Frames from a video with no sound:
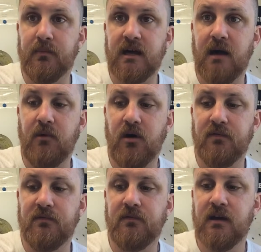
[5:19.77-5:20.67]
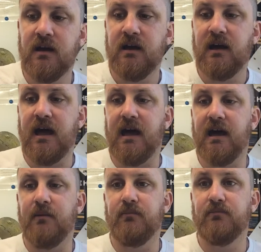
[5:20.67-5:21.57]
come off
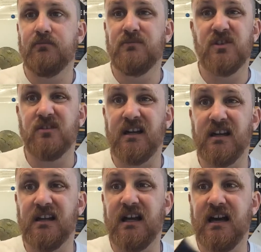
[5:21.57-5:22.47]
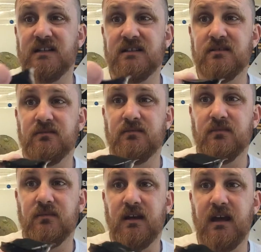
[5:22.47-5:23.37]
just like glass,
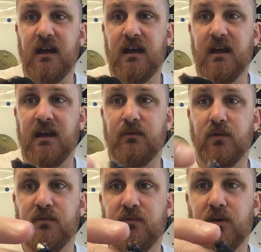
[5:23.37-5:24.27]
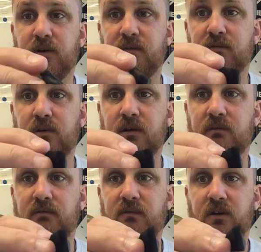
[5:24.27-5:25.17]
with very, very,
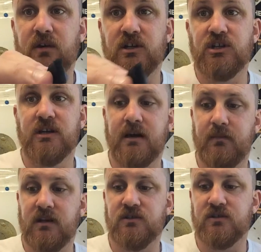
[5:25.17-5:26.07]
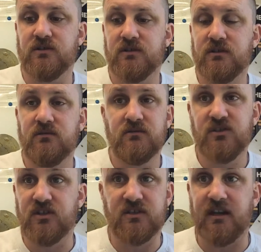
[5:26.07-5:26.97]
very sharp edges,
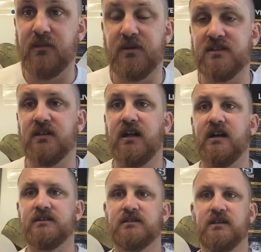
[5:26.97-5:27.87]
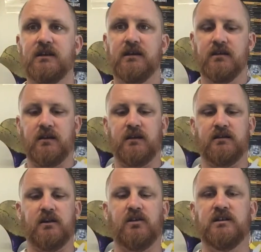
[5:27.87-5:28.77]
just like a piece of glass.
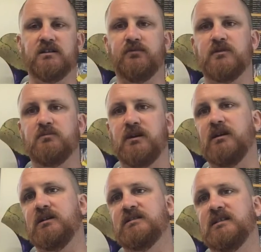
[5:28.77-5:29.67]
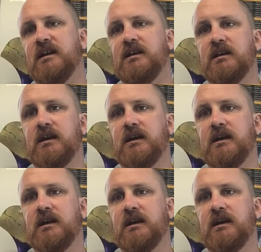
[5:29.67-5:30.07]
The only difference being is that